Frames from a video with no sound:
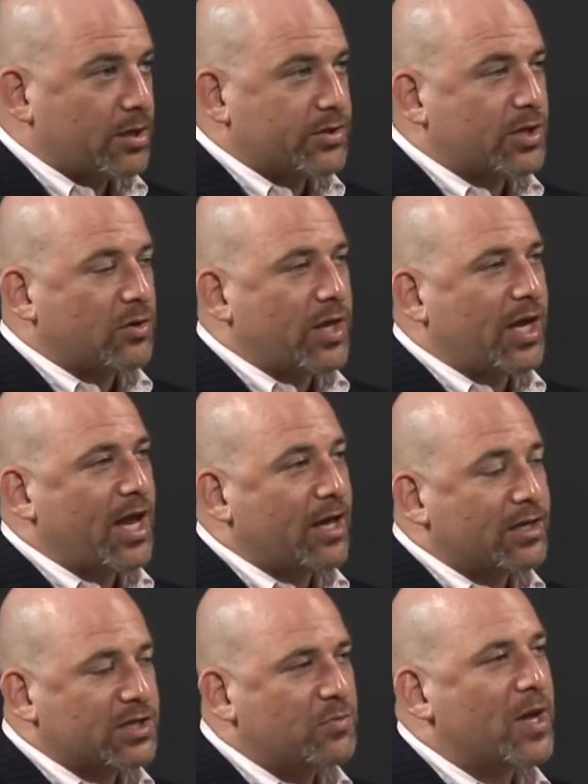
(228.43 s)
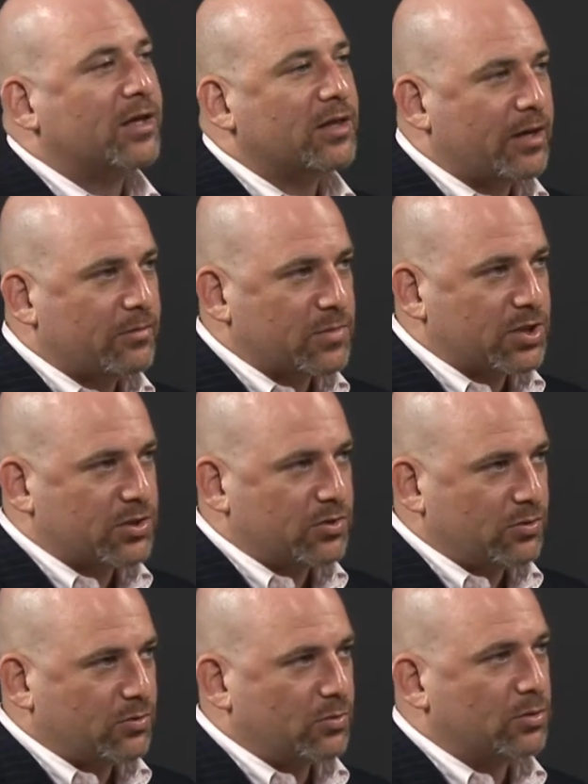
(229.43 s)
So they can't expect them
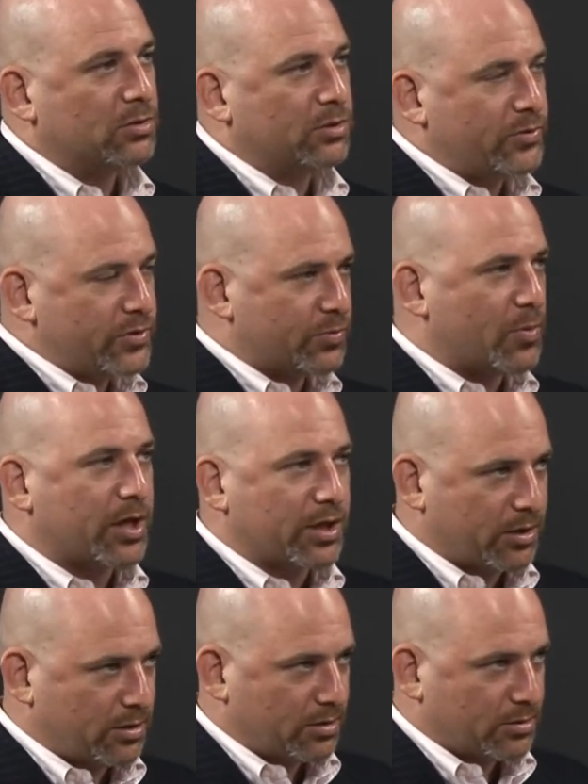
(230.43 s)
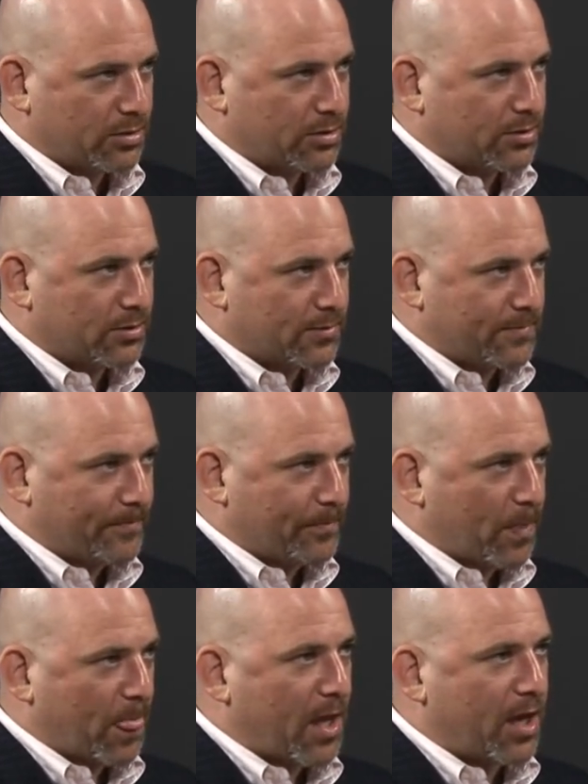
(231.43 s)
to lose money
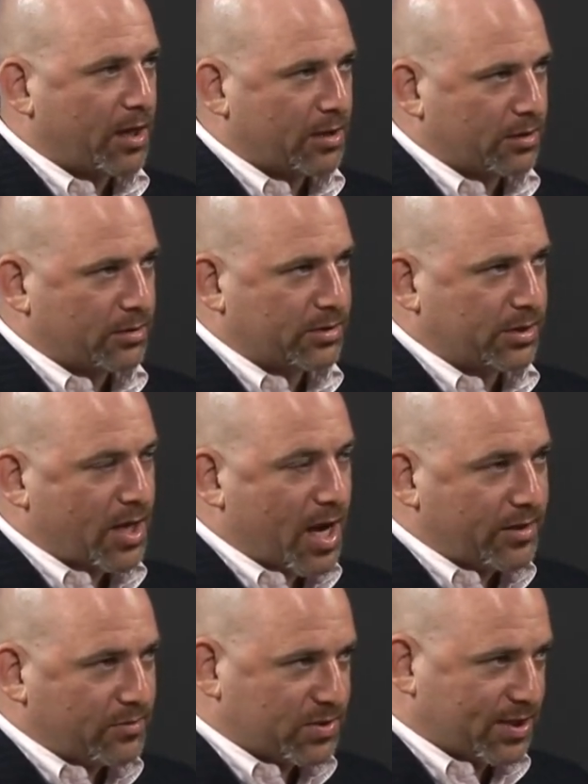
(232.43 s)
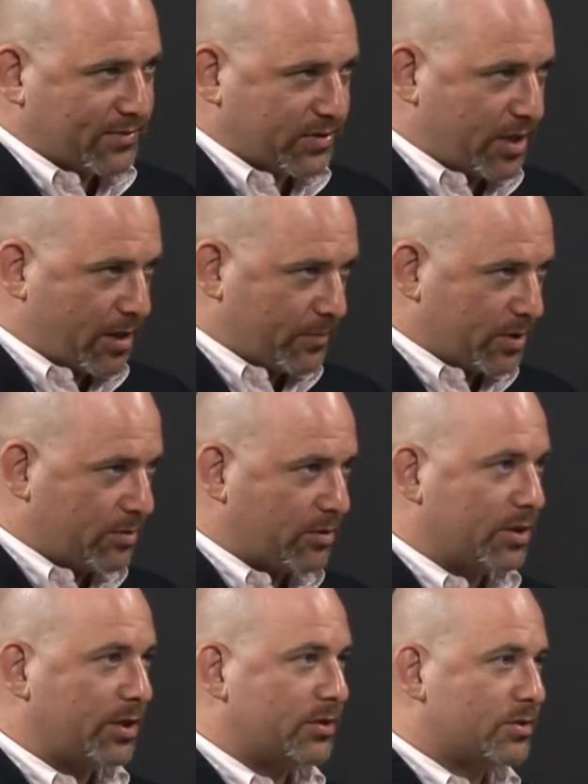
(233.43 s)
and deny themselves the
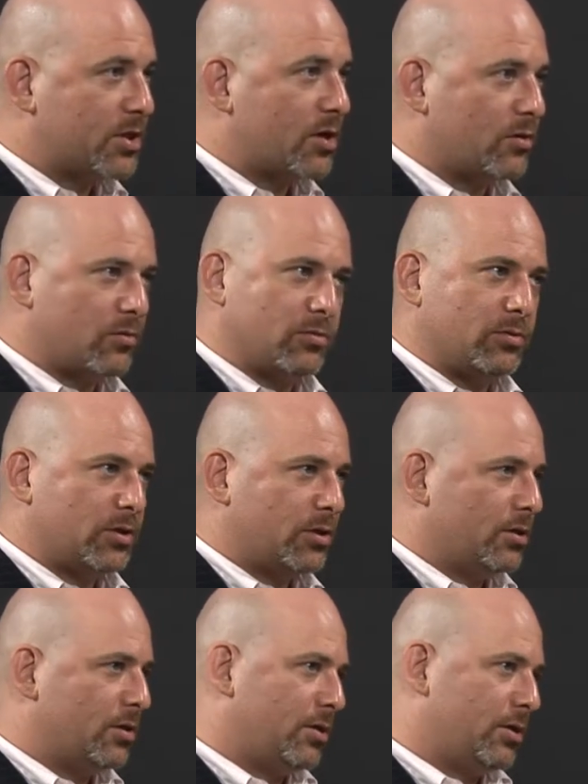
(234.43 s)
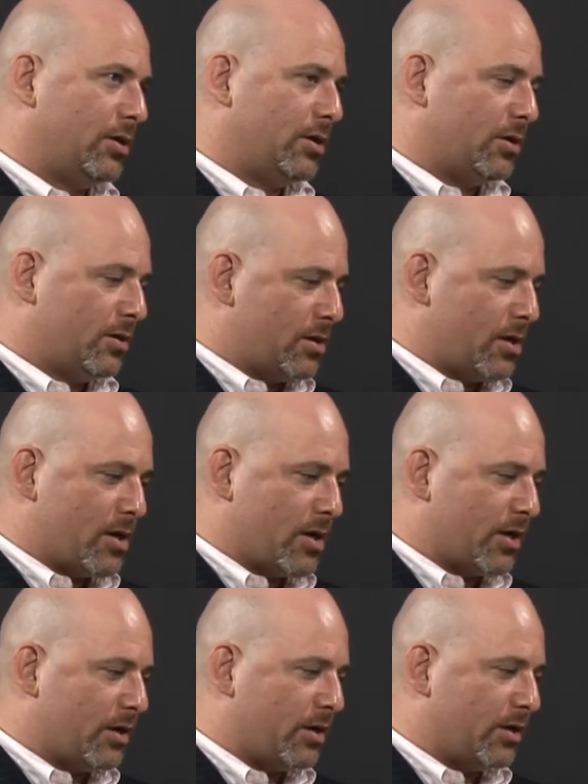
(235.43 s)
opportunity to show
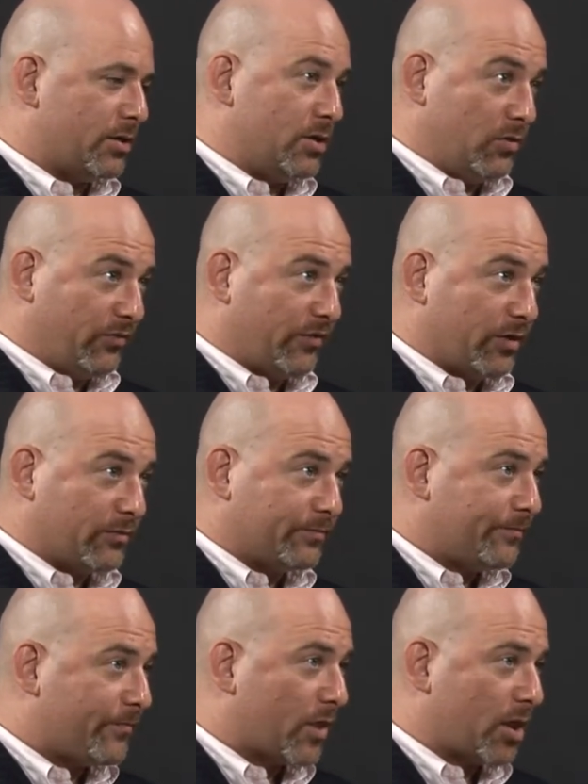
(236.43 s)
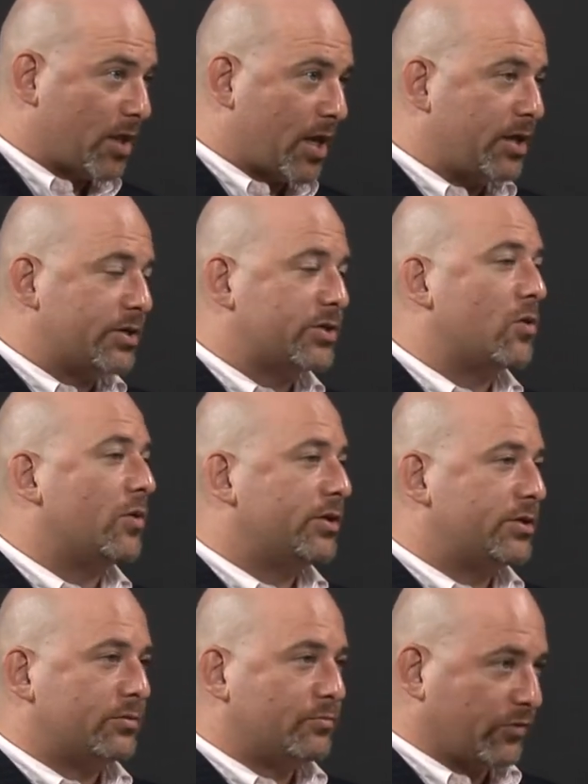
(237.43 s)
a new film that is going
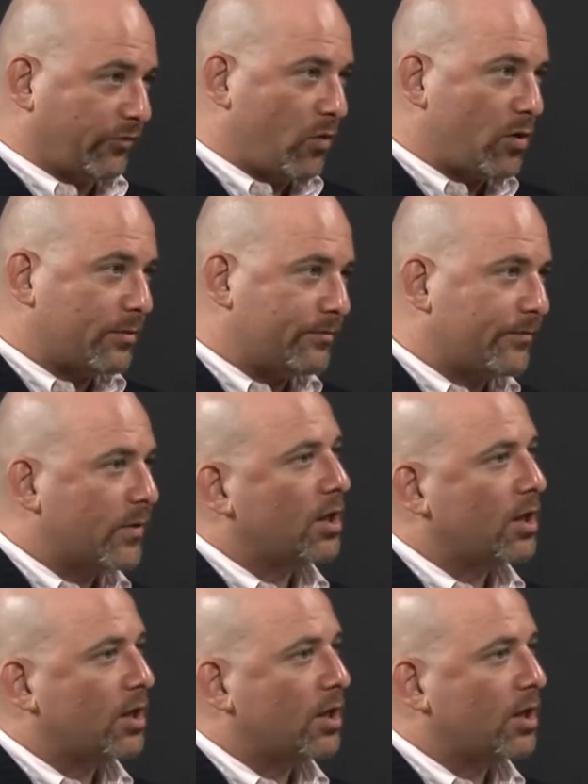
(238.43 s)
to perform,